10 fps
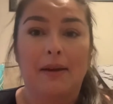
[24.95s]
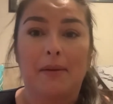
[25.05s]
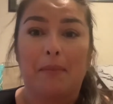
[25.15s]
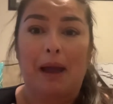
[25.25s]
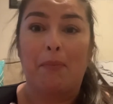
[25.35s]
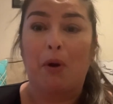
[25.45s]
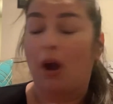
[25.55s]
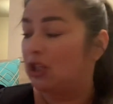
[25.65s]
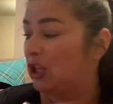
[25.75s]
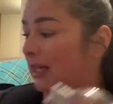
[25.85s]
my
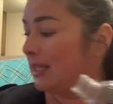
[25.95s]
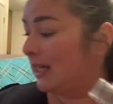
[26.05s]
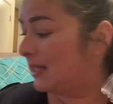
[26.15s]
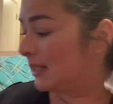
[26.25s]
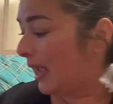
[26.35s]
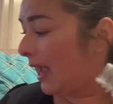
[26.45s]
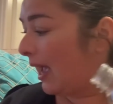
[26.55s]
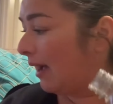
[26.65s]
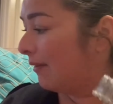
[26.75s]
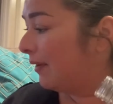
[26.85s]
project is I
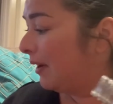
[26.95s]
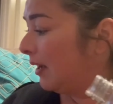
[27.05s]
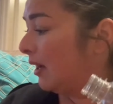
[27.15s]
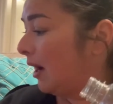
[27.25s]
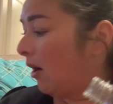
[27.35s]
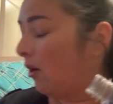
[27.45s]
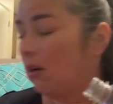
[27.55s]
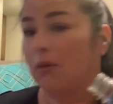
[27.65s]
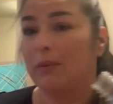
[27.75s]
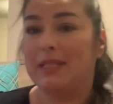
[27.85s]
have our
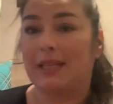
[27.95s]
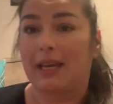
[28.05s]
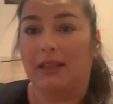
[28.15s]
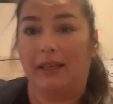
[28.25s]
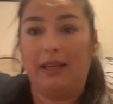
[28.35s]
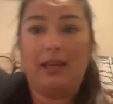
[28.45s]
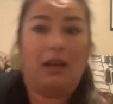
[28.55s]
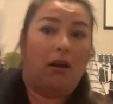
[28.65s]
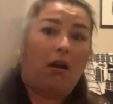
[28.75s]
recycling here,